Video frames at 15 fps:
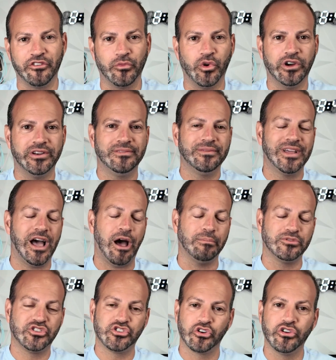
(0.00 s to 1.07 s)
everyone? I'm
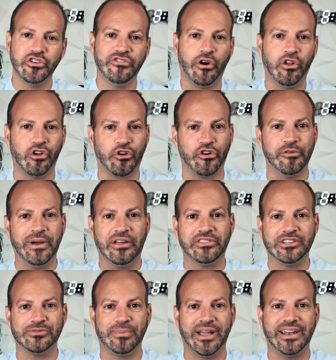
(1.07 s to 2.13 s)
sure you've all heard about
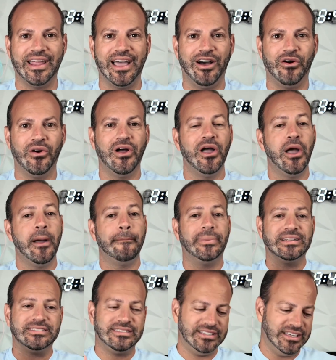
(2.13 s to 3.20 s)
this by now,
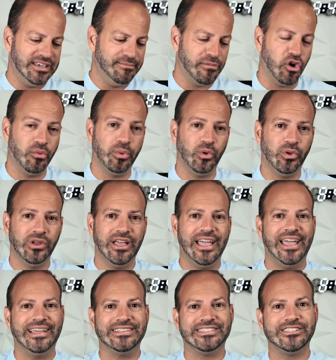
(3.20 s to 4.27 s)
but T-Mobile
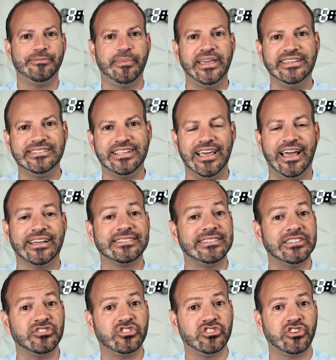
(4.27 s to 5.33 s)
and SpaceX's
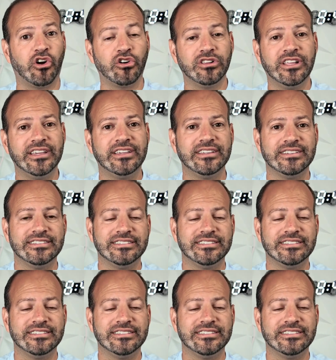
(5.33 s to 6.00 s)
Starlink